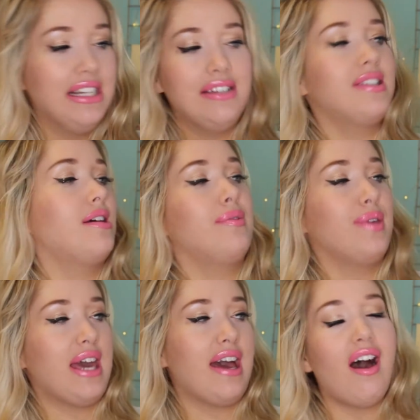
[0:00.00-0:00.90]
So
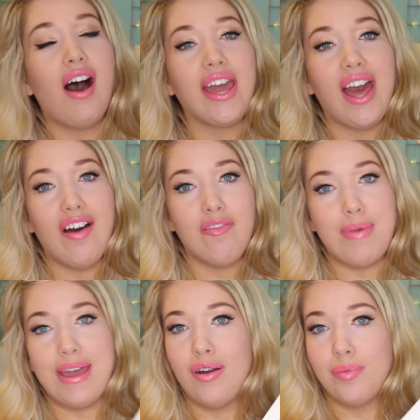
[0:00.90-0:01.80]
yeah, I have
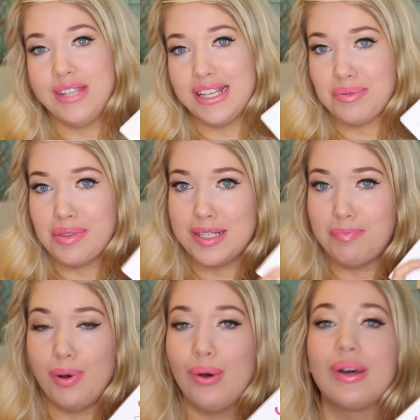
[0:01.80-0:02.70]
been obsessed with this
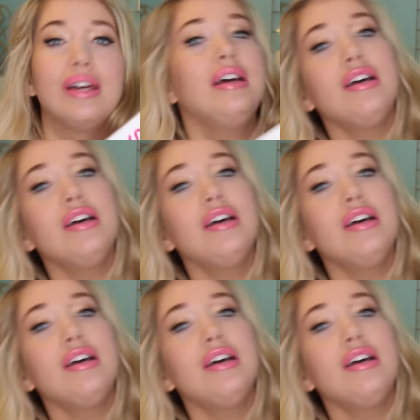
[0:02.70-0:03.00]
book.